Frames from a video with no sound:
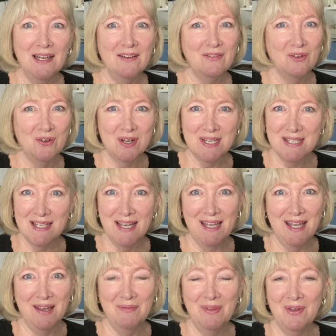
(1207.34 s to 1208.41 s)
Of course I
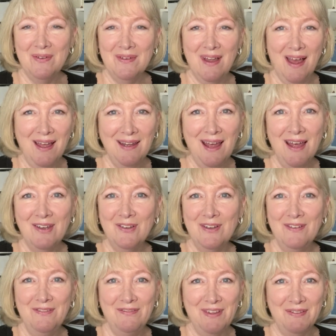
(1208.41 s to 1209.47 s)
am. They're
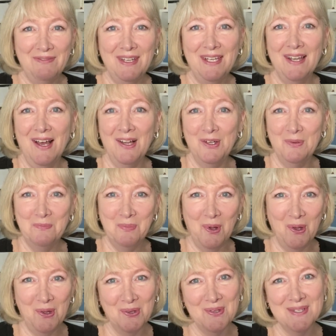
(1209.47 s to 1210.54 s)
$950
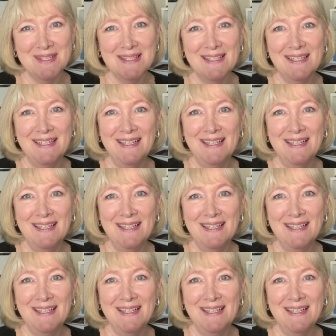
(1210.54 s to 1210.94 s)
bowls.